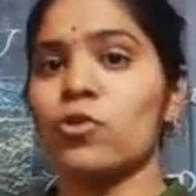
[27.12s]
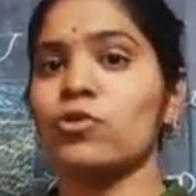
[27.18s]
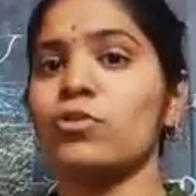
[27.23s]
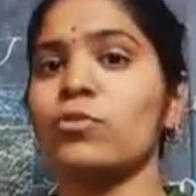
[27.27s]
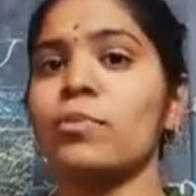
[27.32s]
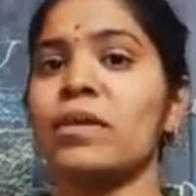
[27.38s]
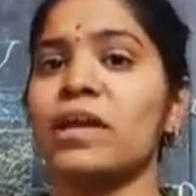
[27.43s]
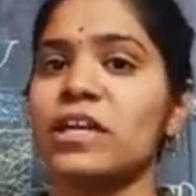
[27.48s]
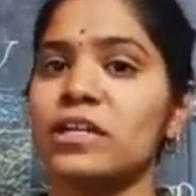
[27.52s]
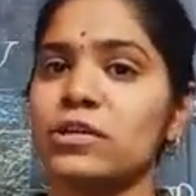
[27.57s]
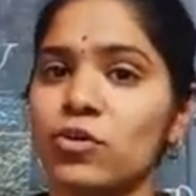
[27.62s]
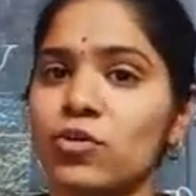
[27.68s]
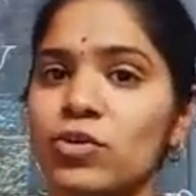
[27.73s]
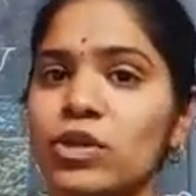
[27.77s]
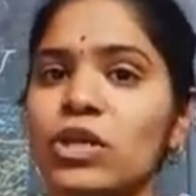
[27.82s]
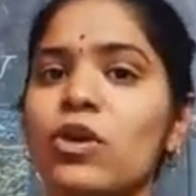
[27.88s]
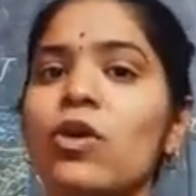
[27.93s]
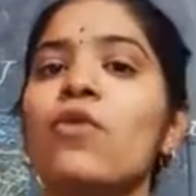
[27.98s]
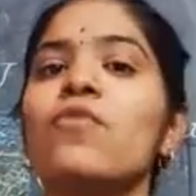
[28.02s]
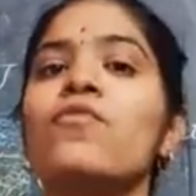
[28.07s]

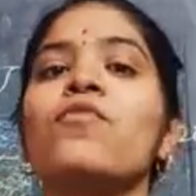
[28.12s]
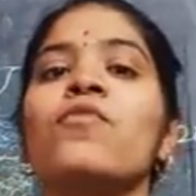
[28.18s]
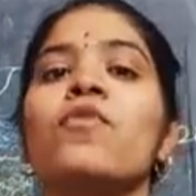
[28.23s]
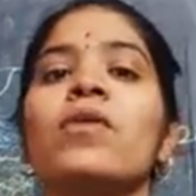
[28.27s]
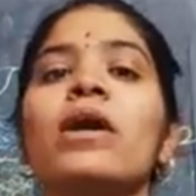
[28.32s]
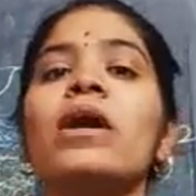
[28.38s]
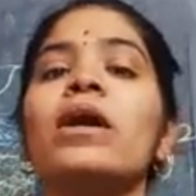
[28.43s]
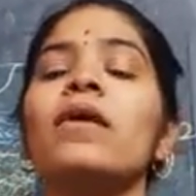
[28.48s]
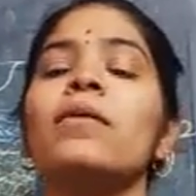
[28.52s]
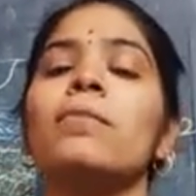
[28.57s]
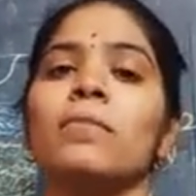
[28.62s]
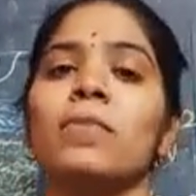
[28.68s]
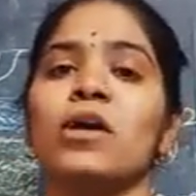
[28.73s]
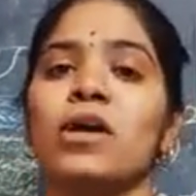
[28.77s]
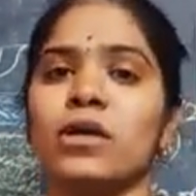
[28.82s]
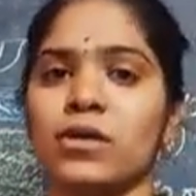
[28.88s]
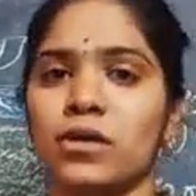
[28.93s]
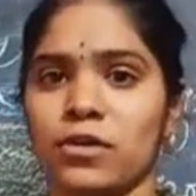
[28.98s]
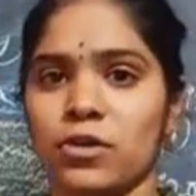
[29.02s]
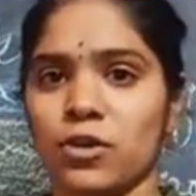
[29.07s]
breakdowning of
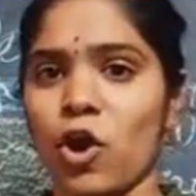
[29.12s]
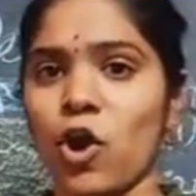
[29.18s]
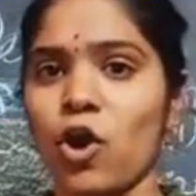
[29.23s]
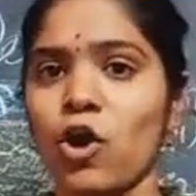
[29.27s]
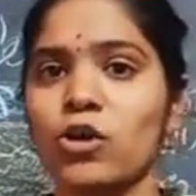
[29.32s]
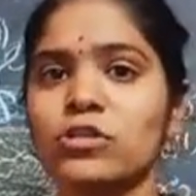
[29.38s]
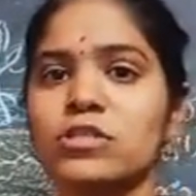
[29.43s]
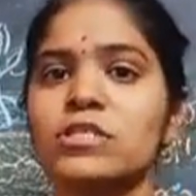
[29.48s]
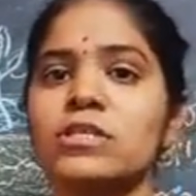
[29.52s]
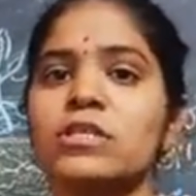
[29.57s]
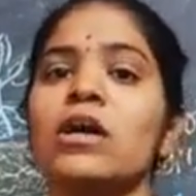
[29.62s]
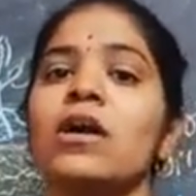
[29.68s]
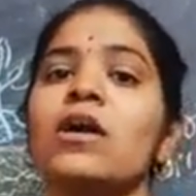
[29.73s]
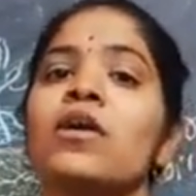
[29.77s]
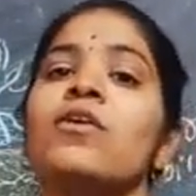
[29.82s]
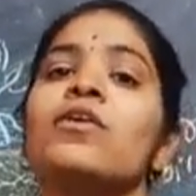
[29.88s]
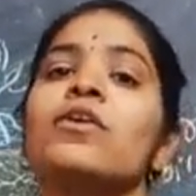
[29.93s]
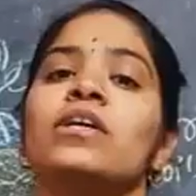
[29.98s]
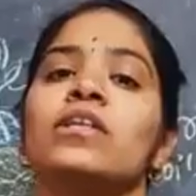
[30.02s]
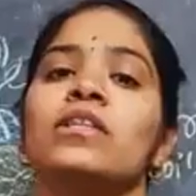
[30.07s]
rocks
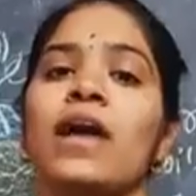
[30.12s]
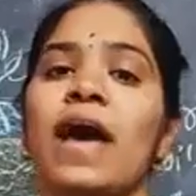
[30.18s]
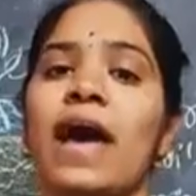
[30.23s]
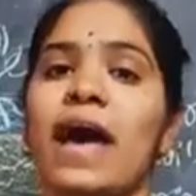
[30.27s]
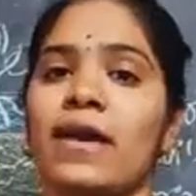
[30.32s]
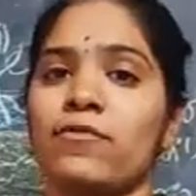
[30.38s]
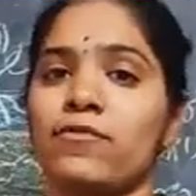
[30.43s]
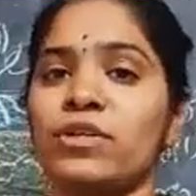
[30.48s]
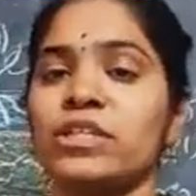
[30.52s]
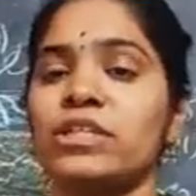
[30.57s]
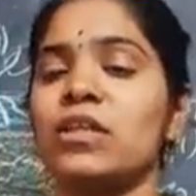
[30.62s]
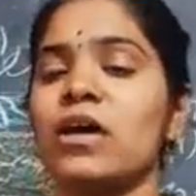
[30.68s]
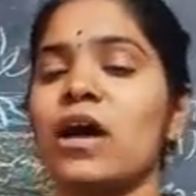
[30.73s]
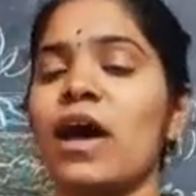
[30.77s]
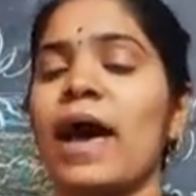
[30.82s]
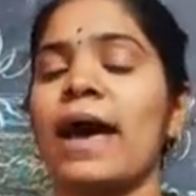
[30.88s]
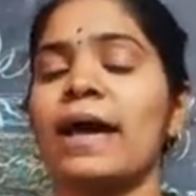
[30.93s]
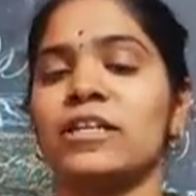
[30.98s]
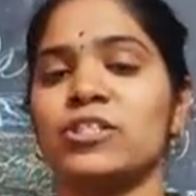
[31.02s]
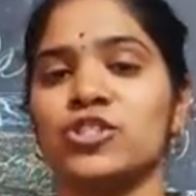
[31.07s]
with the
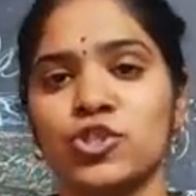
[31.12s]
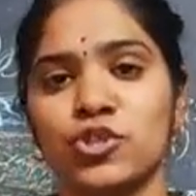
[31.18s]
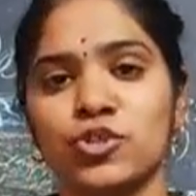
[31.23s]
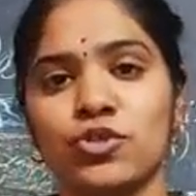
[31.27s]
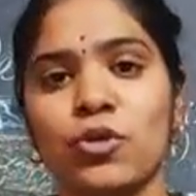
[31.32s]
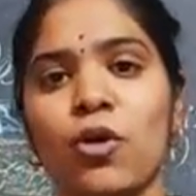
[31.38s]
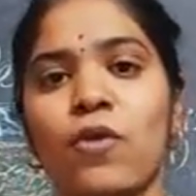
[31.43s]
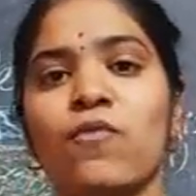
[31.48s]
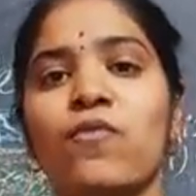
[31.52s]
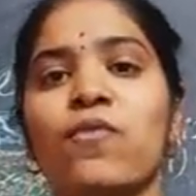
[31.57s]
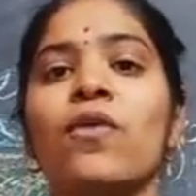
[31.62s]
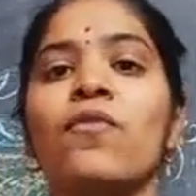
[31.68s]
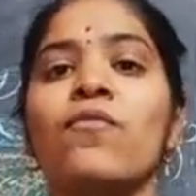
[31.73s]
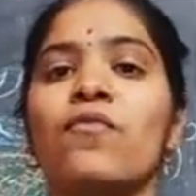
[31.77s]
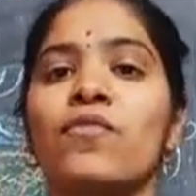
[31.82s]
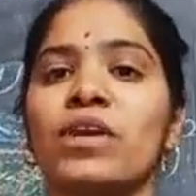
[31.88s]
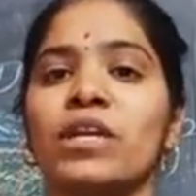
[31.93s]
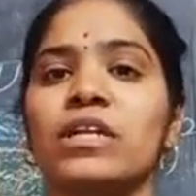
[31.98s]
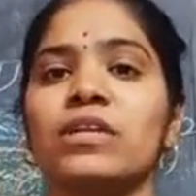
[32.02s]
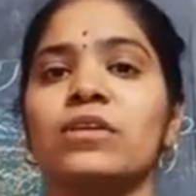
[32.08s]
action of
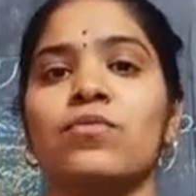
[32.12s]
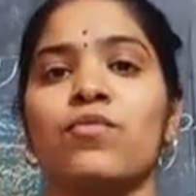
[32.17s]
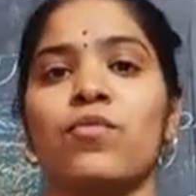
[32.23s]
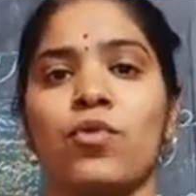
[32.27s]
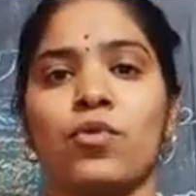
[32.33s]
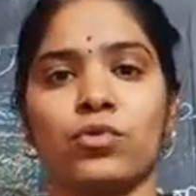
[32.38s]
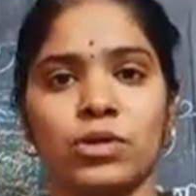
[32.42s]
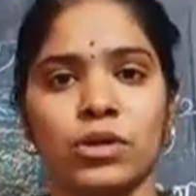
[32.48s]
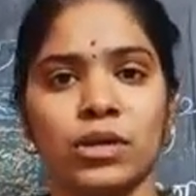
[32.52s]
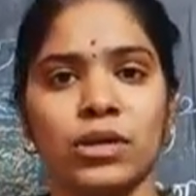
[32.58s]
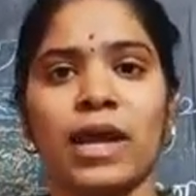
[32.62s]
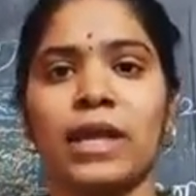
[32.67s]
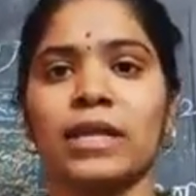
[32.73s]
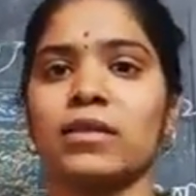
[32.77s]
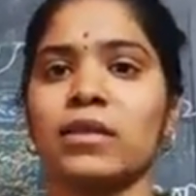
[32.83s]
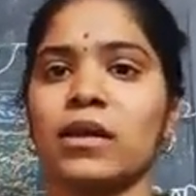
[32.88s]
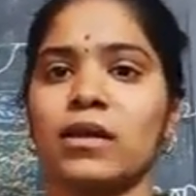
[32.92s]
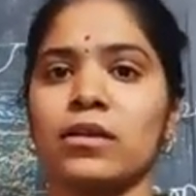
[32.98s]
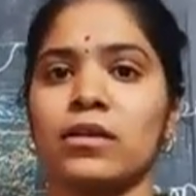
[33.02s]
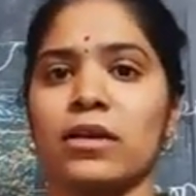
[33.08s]
wind, water and
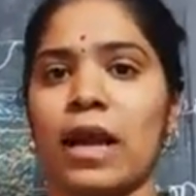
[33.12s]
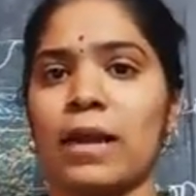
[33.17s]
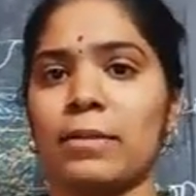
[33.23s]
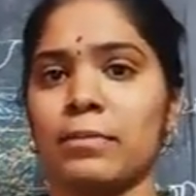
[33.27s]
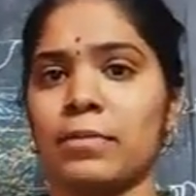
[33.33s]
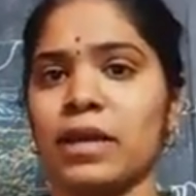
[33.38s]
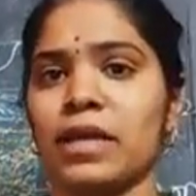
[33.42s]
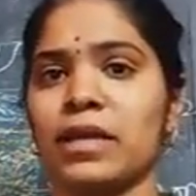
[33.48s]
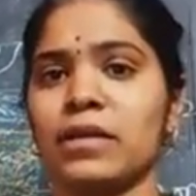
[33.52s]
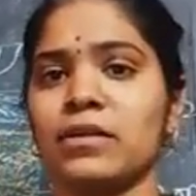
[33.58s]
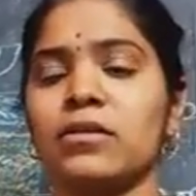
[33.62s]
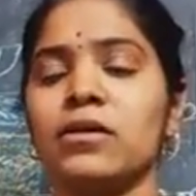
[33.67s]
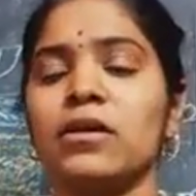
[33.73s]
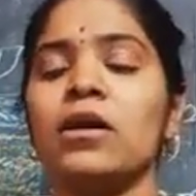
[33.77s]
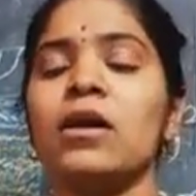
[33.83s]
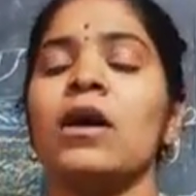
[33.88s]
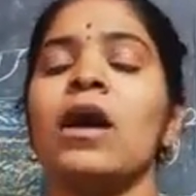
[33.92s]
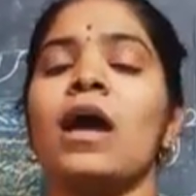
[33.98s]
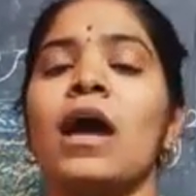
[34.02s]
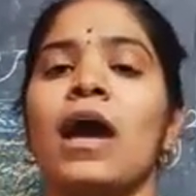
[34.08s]
the climate,
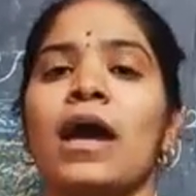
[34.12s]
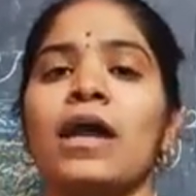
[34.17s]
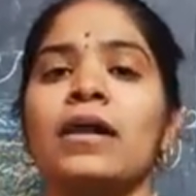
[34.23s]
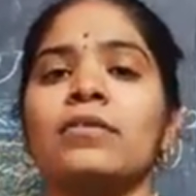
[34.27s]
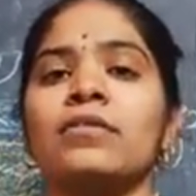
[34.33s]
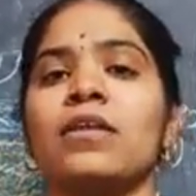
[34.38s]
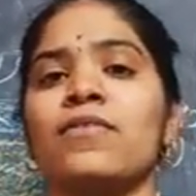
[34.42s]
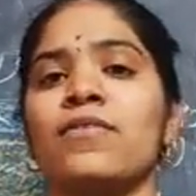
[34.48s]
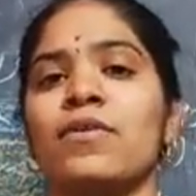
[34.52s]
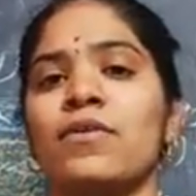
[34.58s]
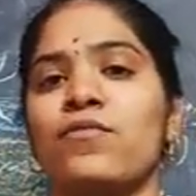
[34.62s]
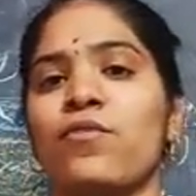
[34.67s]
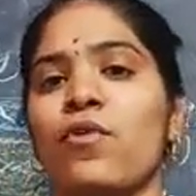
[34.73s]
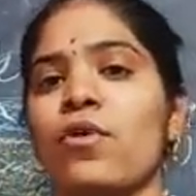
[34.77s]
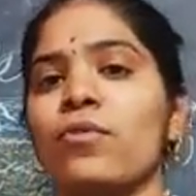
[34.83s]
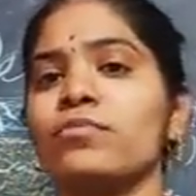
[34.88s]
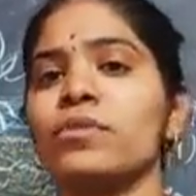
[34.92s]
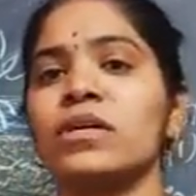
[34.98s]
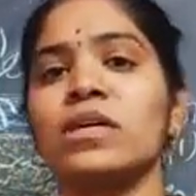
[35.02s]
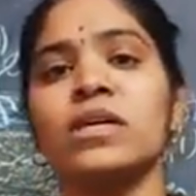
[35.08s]
and they will
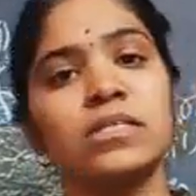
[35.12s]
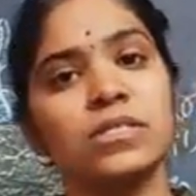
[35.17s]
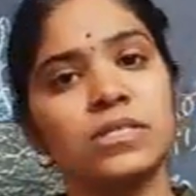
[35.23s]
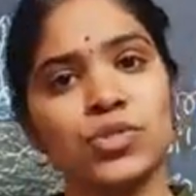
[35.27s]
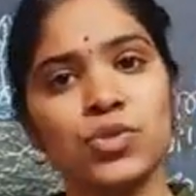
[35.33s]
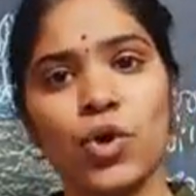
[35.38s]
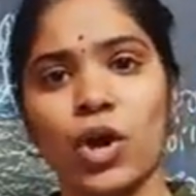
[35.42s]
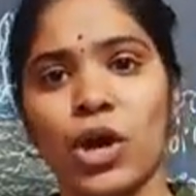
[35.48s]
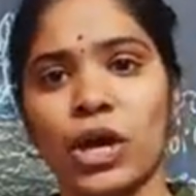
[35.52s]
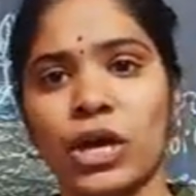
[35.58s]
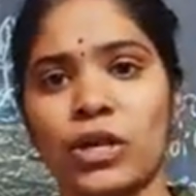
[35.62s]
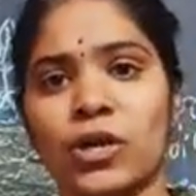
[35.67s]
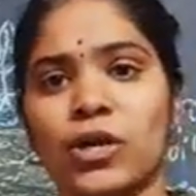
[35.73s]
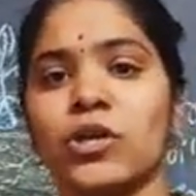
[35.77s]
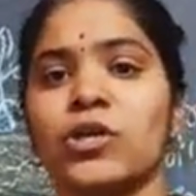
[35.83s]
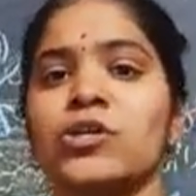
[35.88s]
form the soil.